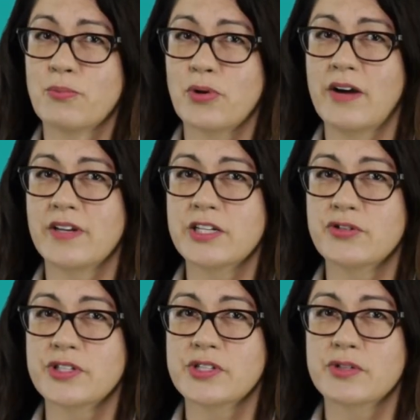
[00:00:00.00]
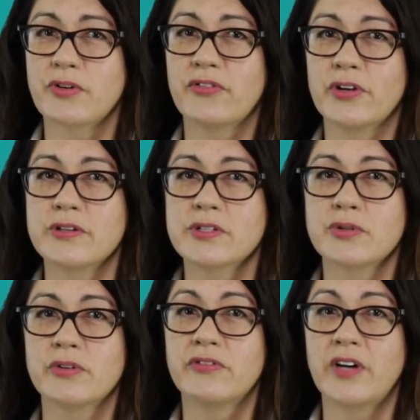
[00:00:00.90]
Private interests refers
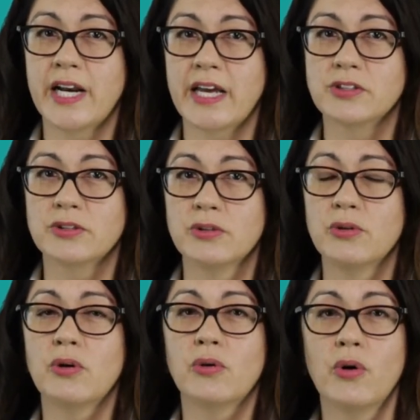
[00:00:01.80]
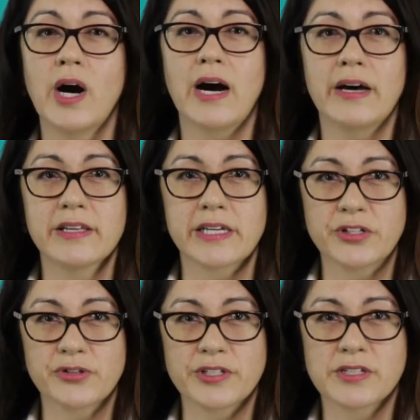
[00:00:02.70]
to a financial or other
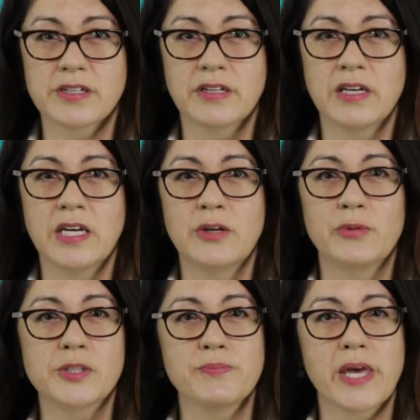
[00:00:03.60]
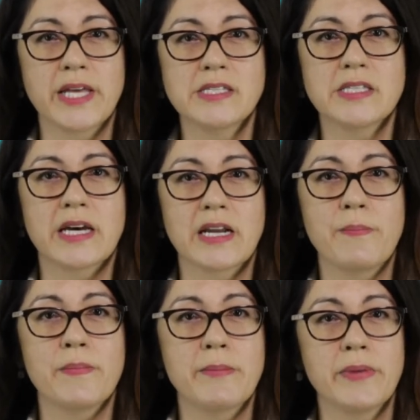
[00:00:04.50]
interest, which means that a
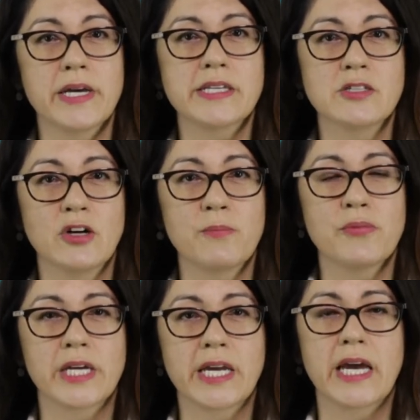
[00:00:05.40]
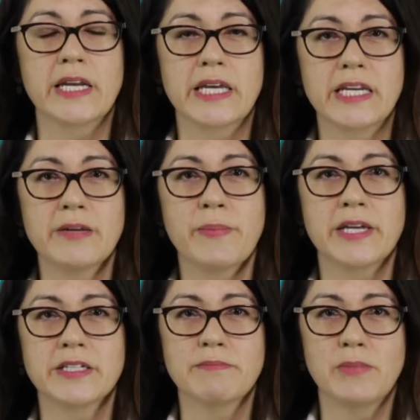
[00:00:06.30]
member is not bringing an
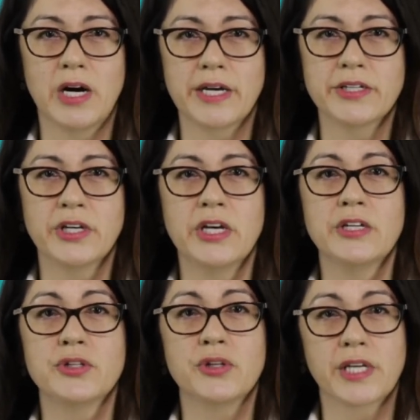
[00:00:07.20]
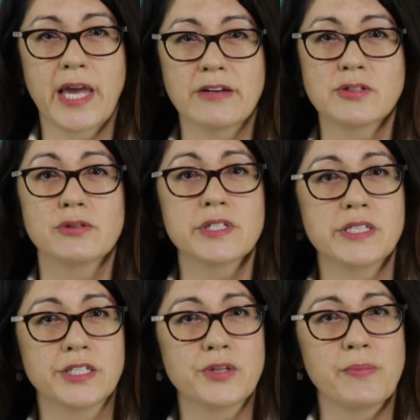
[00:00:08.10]
independent mind to the council
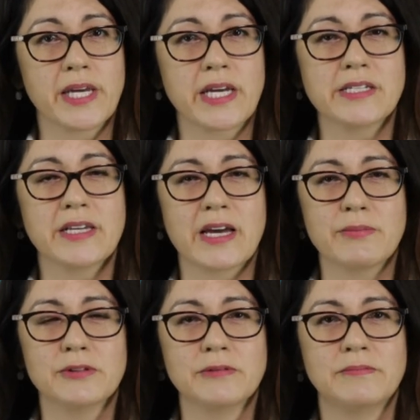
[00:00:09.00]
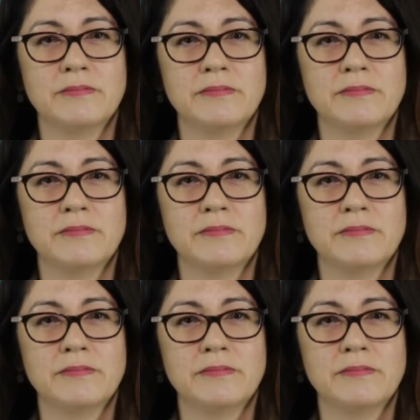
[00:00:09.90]
decision-making table.